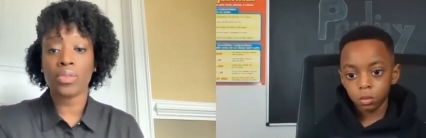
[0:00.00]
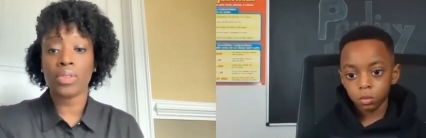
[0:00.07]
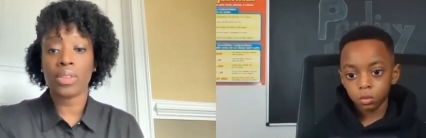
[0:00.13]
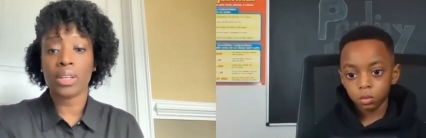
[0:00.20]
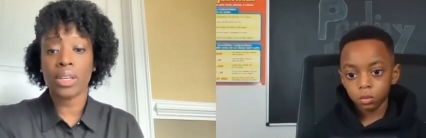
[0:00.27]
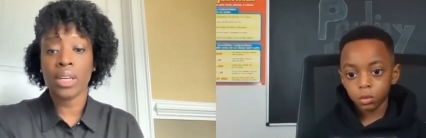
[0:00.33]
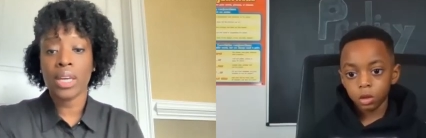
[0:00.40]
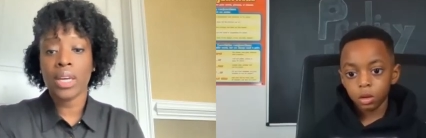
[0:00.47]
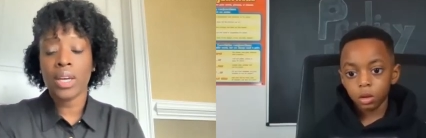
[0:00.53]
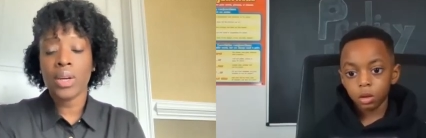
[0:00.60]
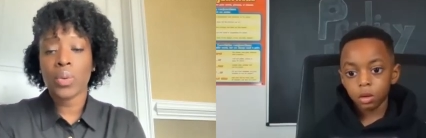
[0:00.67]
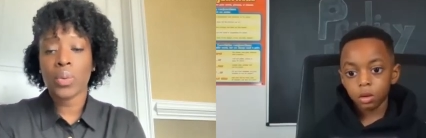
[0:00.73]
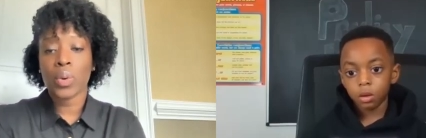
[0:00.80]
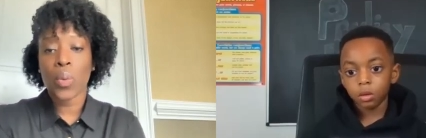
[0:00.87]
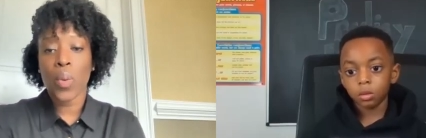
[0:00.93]
Speaker 1: of the
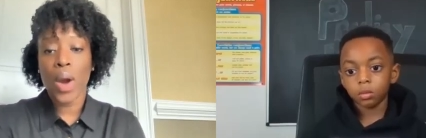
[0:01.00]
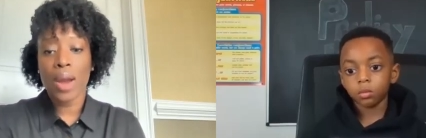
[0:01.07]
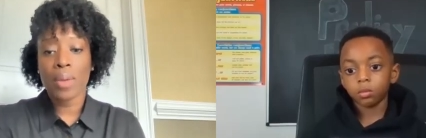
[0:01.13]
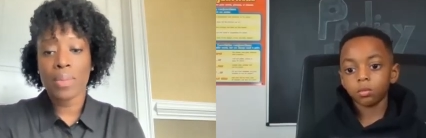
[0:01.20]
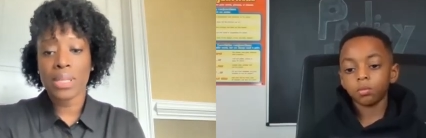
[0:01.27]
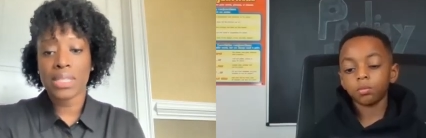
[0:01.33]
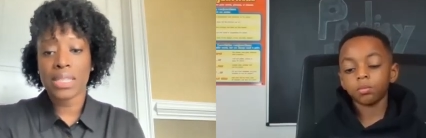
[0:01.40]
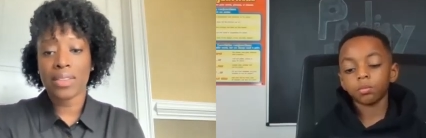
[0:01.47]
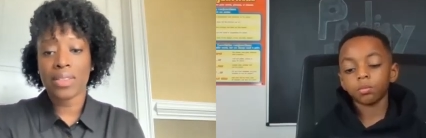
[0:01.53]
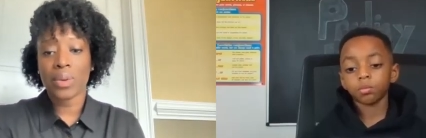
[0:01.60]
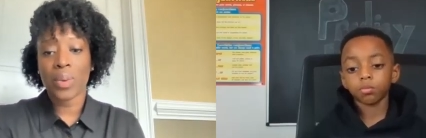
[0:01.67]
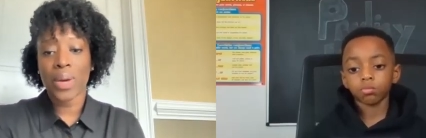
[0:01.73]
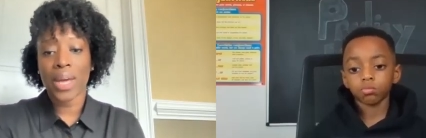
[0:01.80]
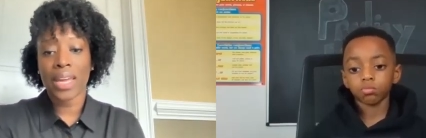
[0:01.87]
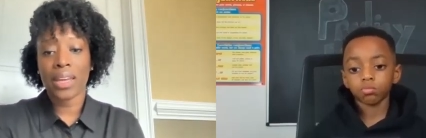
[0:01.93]
requirements out
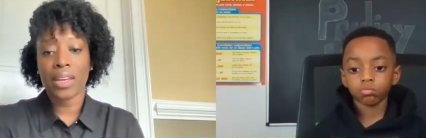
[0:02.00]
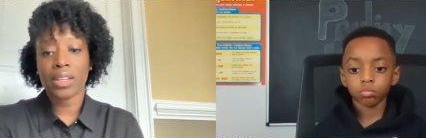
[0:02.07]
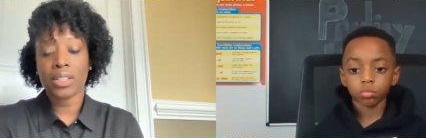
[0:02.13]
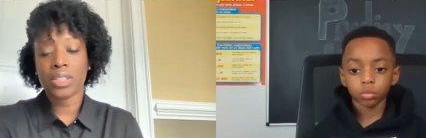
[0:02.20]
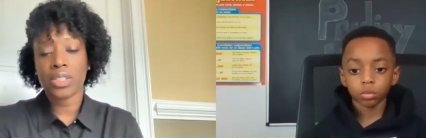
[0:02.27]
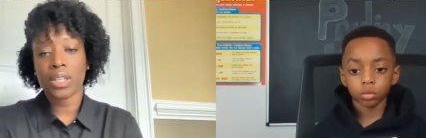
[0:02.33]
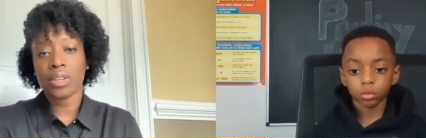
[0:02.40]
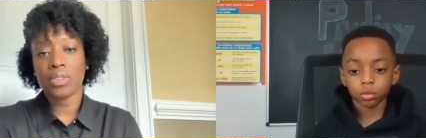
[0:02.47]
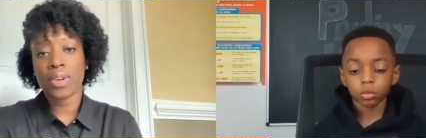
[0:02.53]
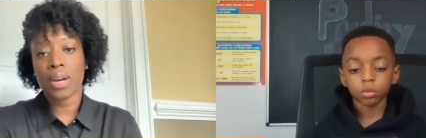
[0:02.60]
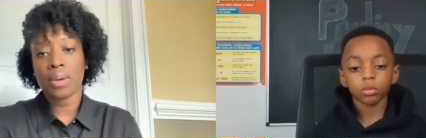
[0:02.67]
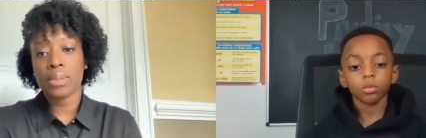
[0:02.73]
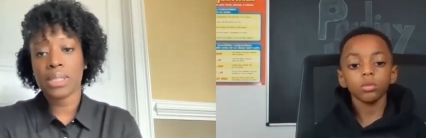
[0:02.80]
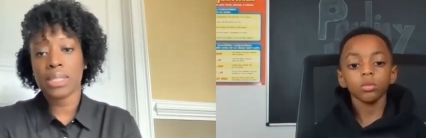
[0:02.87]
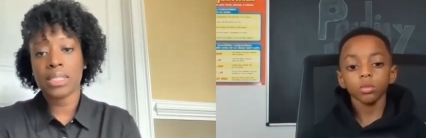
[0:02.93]
the way and go straight to
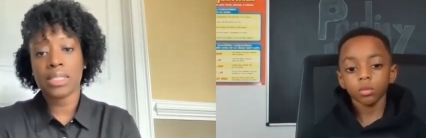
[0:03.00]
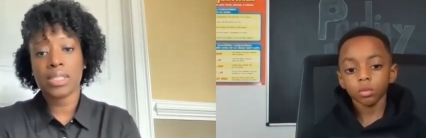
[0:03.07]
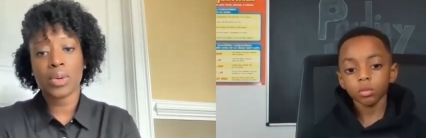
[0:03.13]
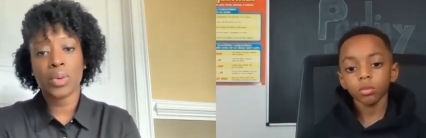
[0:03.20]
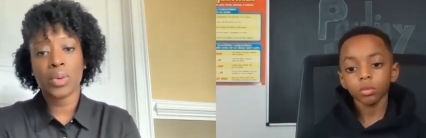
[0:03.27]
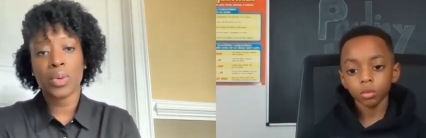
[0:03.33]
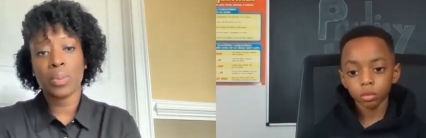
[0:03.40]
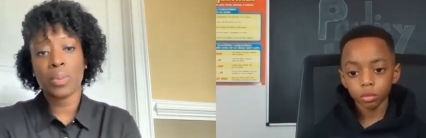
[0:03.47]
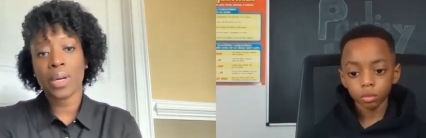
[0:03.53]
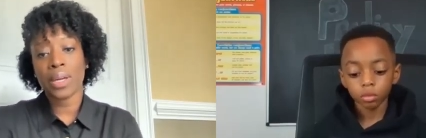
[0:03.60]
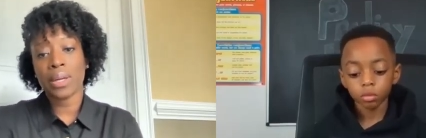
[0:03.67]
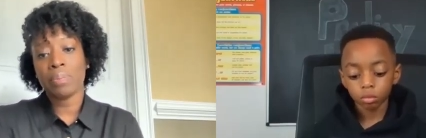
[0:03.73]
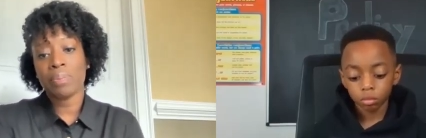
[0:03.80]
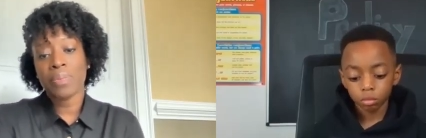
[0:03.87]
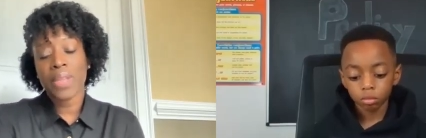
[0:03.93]
pharmacy school.
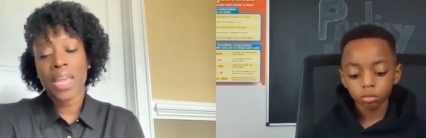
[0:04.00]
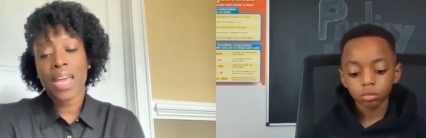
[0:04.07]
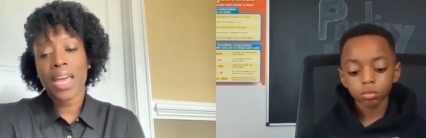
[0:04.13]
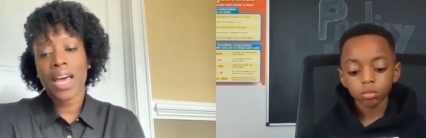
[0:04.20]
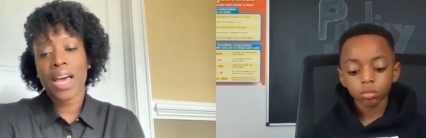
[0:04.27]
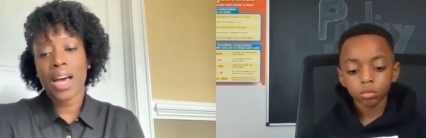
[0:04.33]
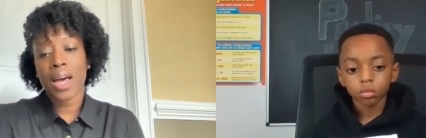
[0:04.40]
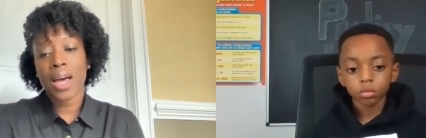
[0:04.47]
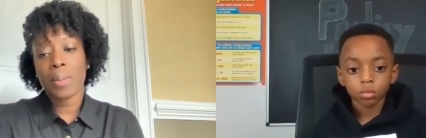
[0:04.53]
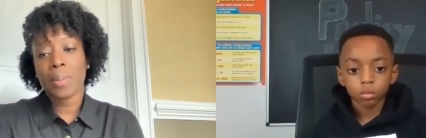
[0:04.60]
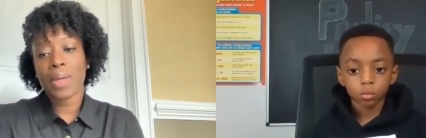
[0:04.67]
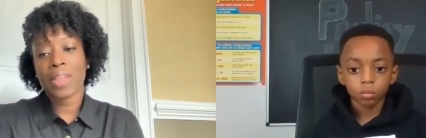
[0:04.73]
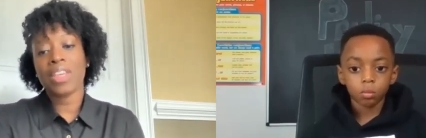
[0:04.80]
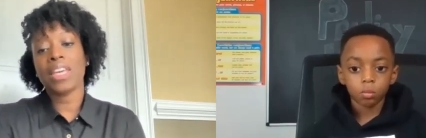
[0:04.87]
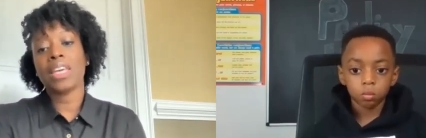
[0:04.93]
But
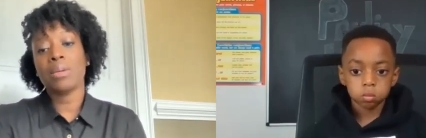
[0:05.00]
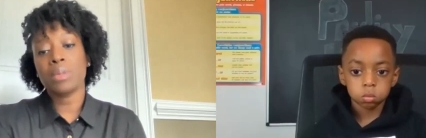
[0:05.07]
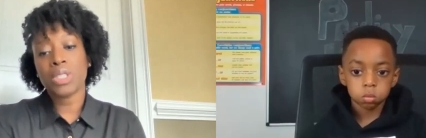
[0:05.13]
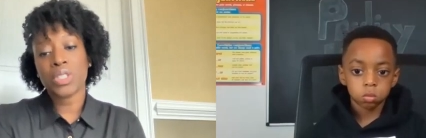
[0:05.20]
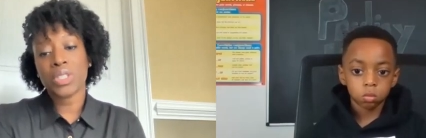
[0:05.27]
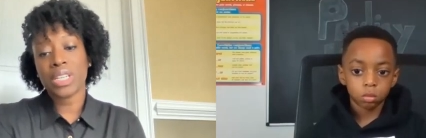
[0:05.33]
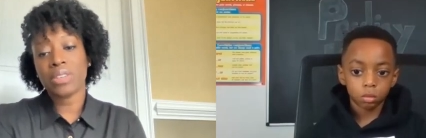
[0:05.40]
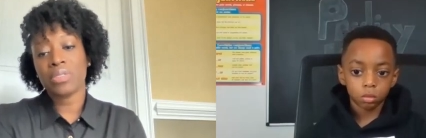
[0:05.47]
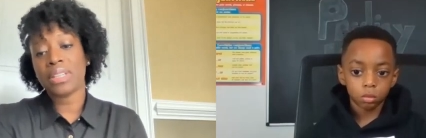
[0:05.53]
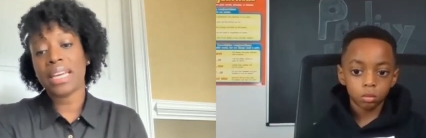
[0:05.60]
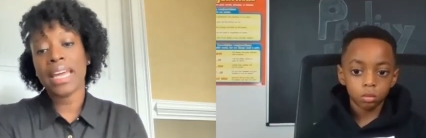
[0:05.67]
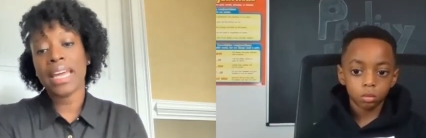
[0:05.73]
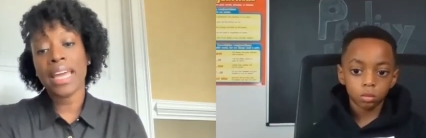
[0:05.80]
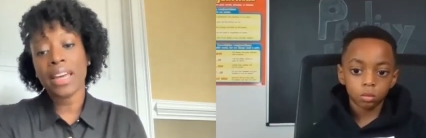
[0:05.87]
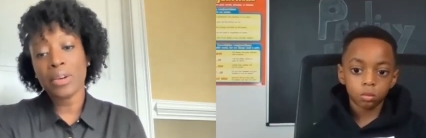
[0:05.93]
um, I think chemistry
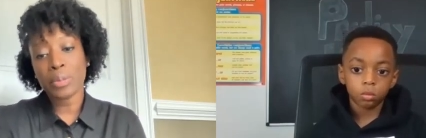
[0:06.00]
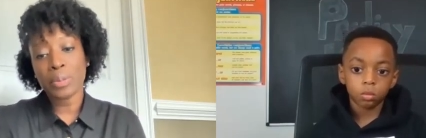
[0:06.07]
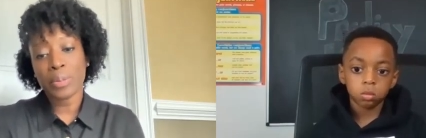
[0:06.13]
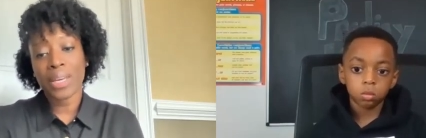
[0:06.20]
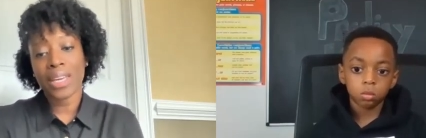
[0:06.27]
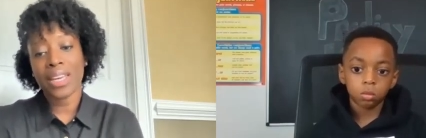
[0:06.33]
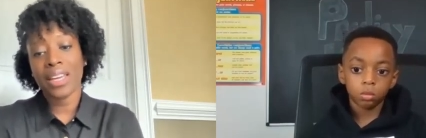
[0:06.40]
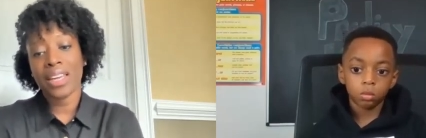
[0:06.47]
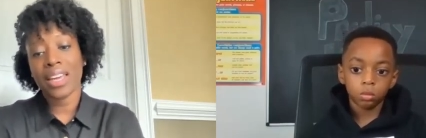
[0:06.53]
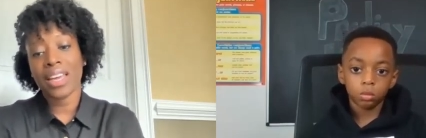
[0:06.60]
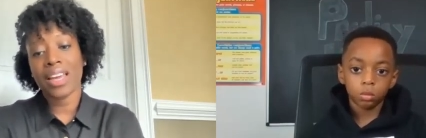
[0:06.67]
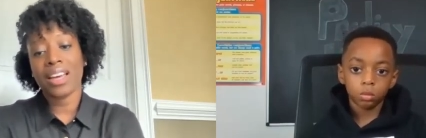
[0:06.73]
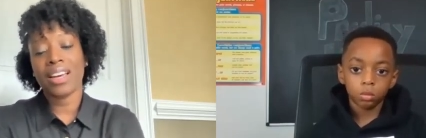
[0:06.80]
definitely helped me.